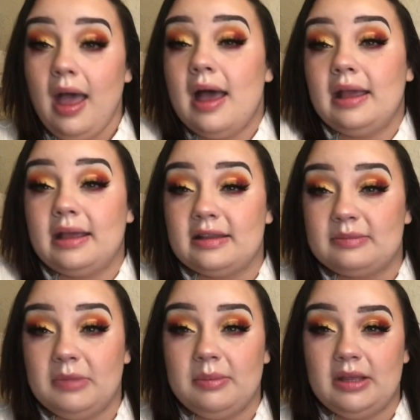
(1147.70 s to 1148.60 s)
I guess
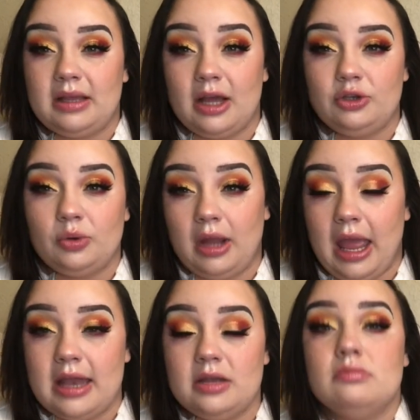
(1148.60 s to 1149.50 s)
maybe contour
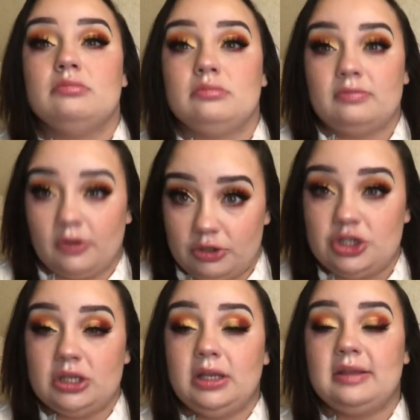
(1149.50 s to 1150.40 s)
and
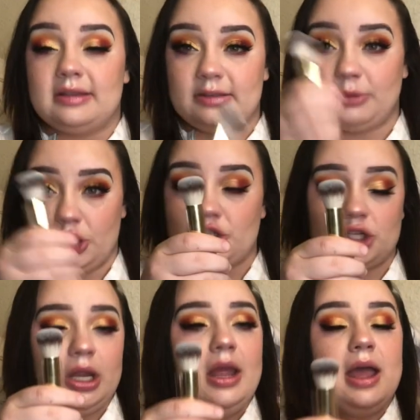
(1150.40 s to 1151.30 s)
foundation is this brush,
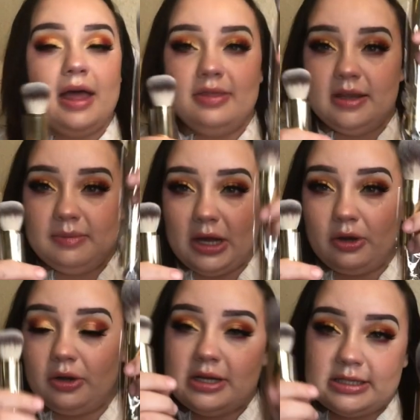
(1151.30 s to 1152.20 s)
and then
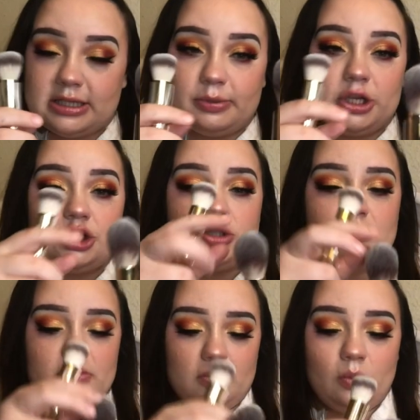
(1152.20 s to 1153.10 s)
powder is this brush.
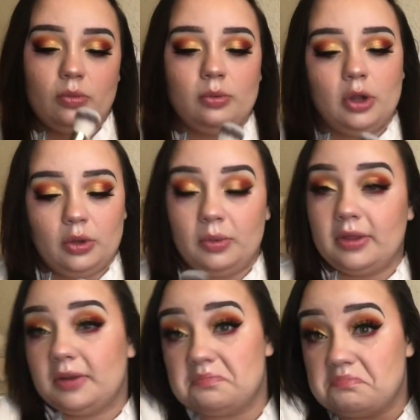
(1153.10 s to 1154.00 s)
We're rolling
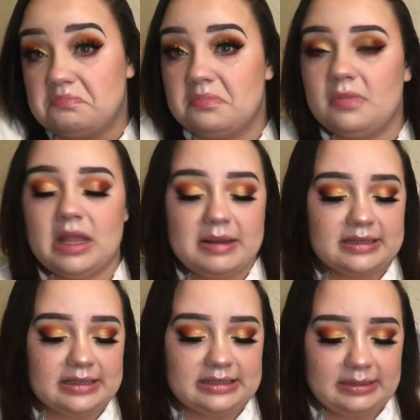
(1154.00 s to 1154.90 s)
with it. It makes
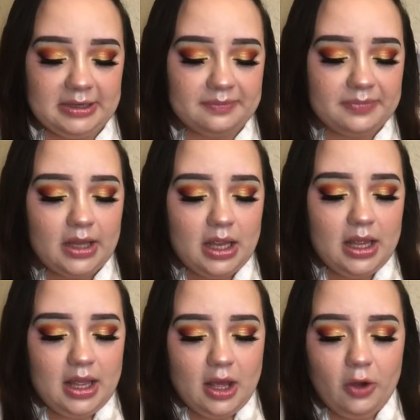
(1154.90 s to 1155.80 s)
sense to me.
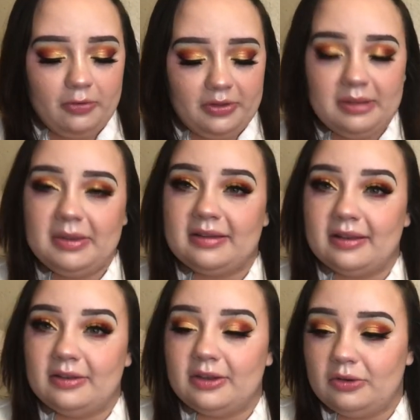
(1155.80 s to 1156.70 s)
Hopefully it makes
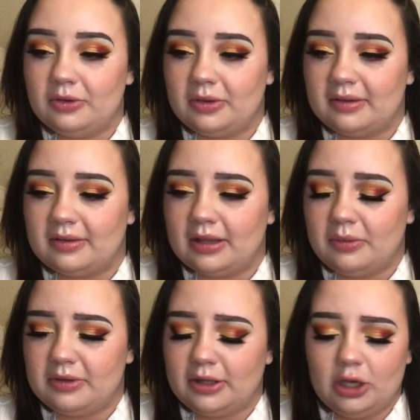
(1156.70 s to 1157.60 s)
sense to you too, because that
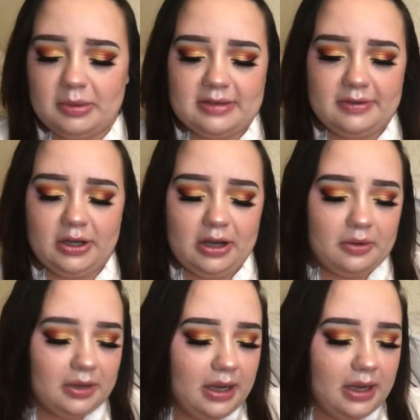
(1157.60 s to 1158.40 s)
was a little bit to figure out.